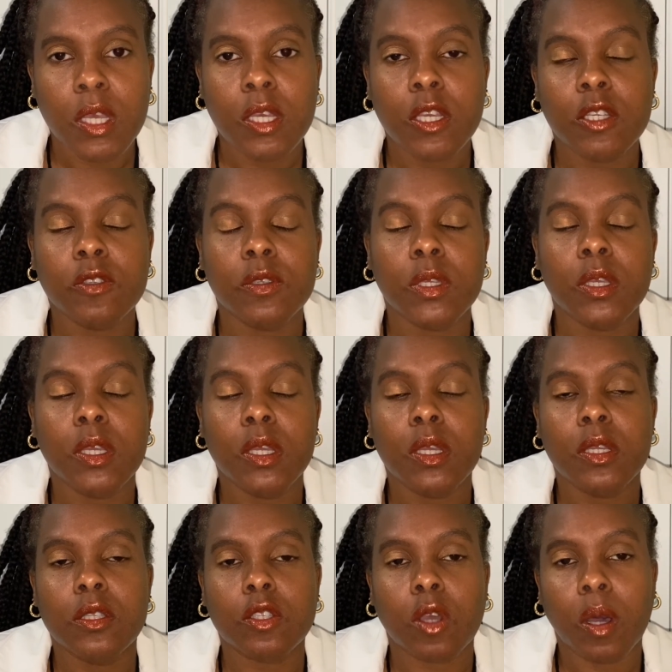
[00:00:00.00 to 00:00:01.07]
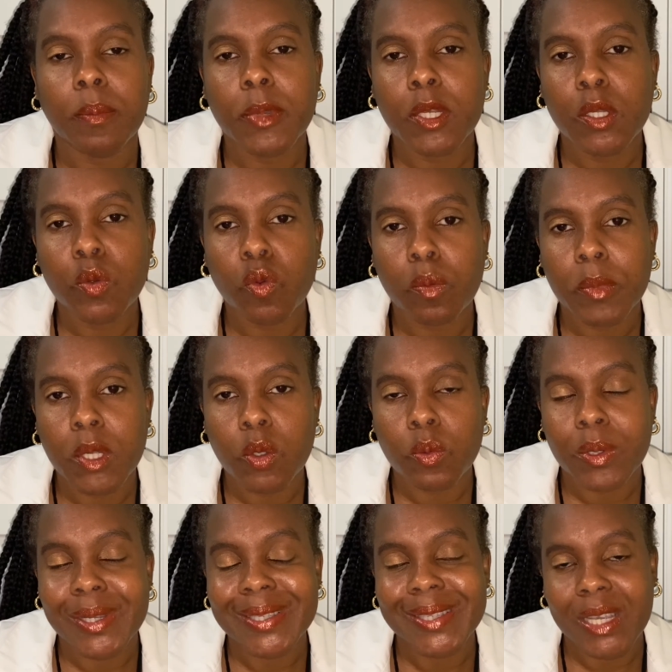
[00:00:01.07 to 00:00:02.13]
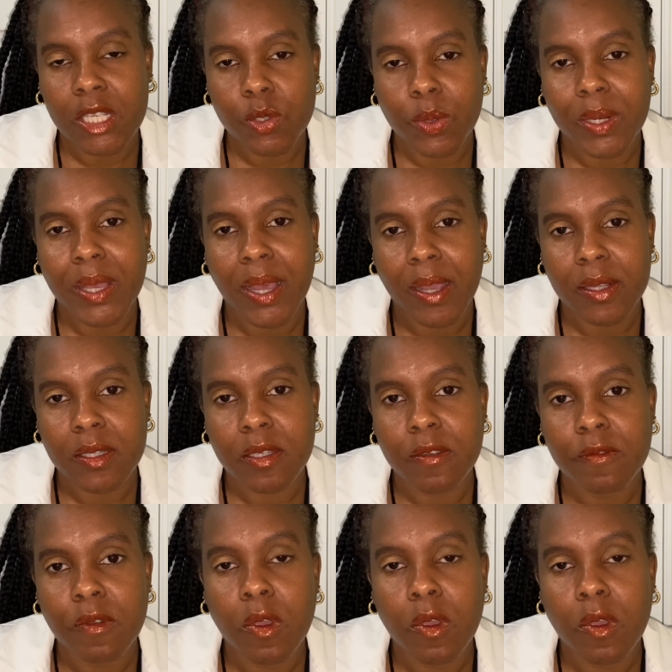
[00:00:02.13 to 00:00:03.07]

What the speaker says: is it's common in women who are sexually active